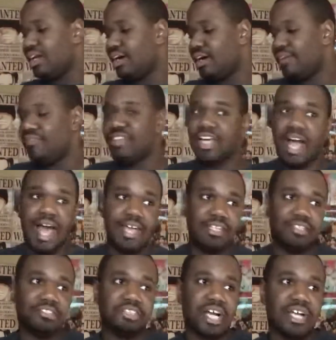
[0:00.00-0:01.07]
of the
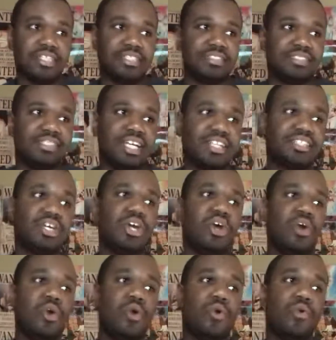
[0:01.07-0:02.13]
Island of Giant Insects,
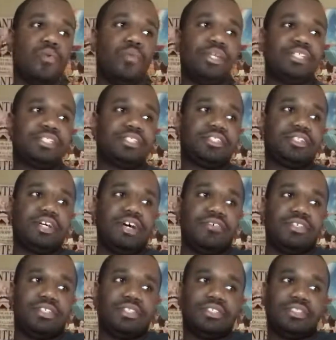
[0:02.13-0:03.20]
which
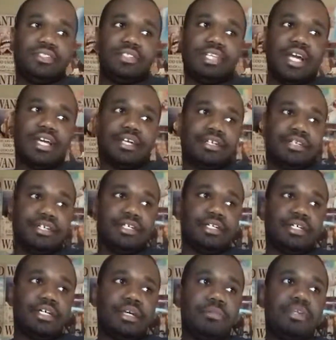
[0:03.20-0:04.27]
covered like
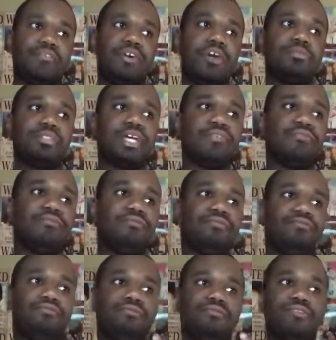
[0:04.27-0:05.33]
how many volumes? Like
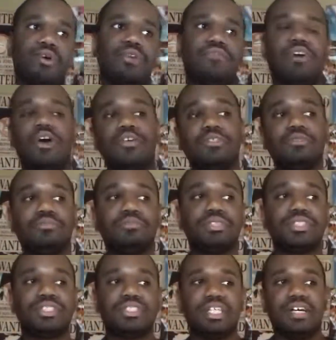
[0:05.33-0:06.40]
4
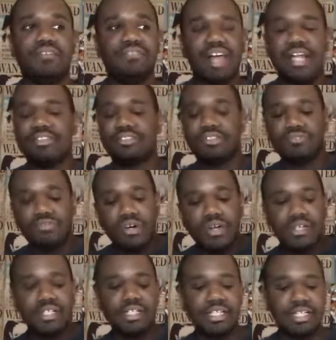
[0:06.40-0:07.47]
volumes of that so
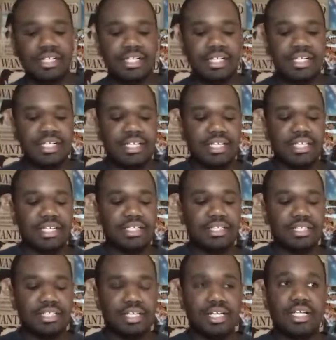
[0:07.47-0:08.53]
far.
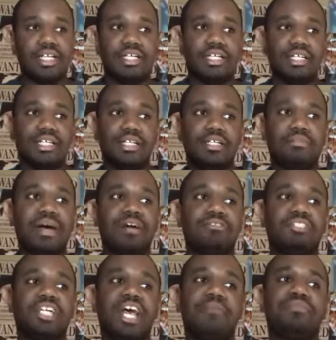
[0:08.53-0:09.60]
About
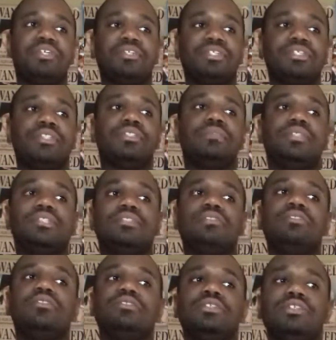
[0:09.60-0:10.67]
chapter 1,
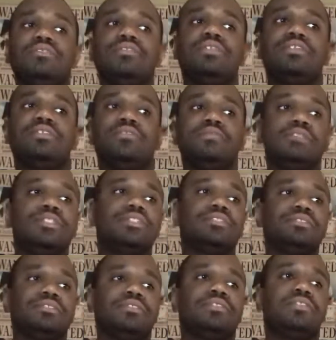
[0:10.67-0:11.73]
2, 3, 4, 1,
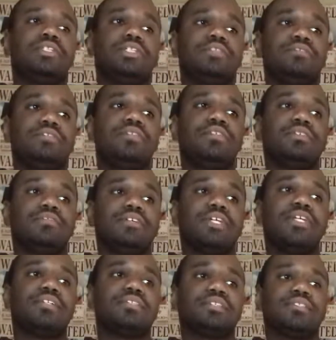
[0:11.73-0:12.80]
2, 3, 4,
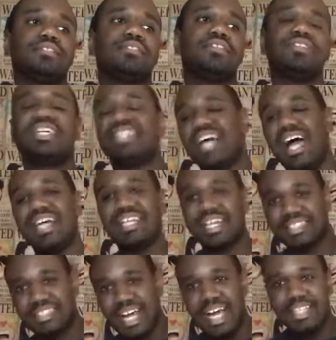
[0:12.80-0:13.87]
5, 6, 7, 8, 9,
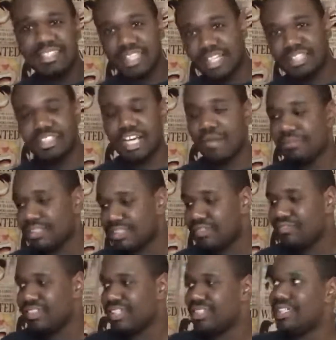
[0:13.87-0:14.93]
like 9, 10 chapters
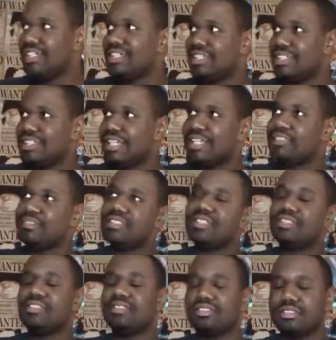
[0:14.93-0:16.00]
of it. That's for
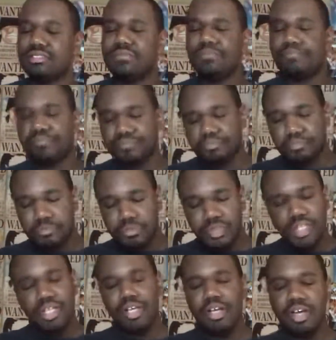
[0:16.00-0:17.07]
season 2
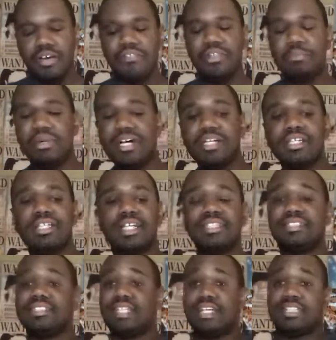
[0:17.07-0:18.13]
of the manga.
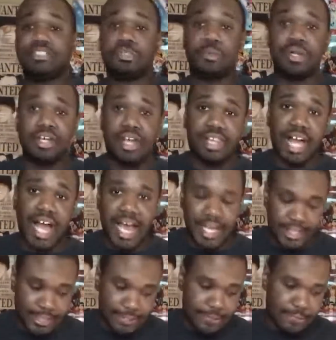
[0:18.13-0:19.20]
It takes you to another
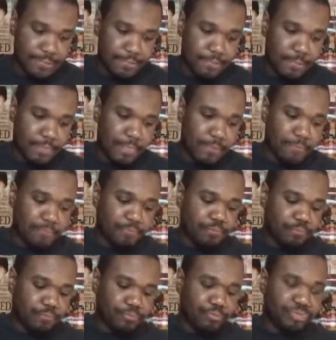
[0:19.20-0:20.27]
island,
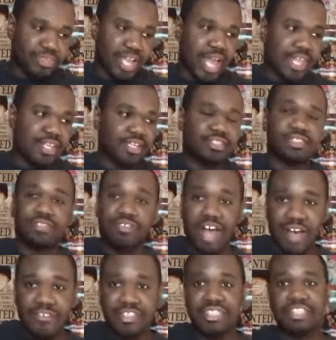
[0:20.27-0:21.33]
and there's
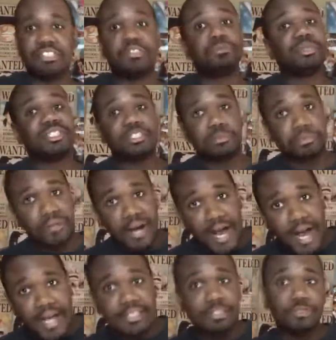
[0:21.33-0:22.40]
survivors that you'd be
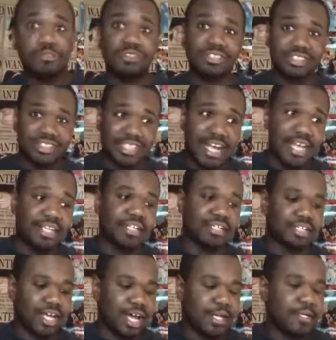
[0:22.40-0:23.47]
surprised who's standing or
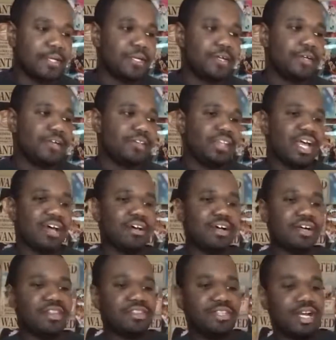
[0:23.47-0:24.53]
not.
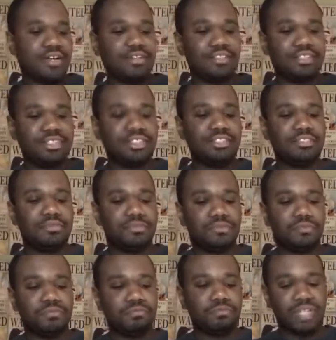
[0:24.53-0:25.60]
Now in
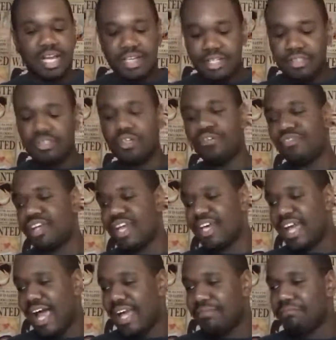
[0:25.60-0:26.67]
this
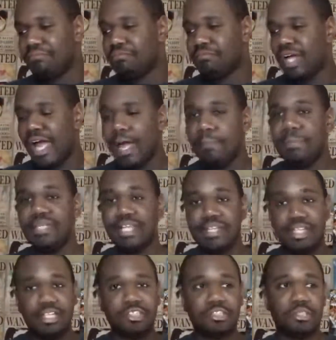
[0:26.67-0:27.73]
OVA, I'm happy that
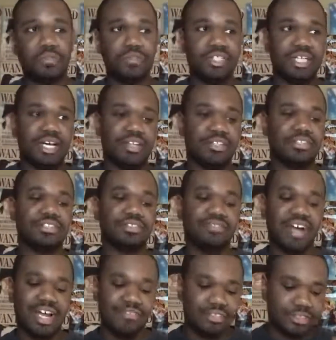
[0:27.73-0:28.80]
they showed the other
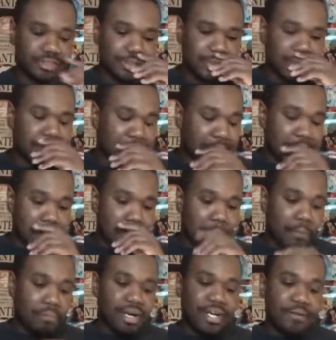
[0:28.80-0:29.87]
survivors,
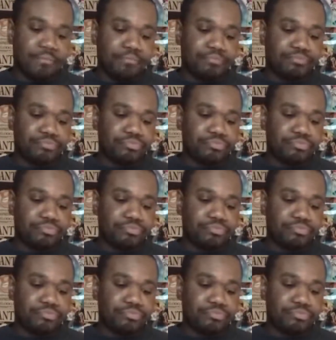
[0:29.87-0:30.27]
but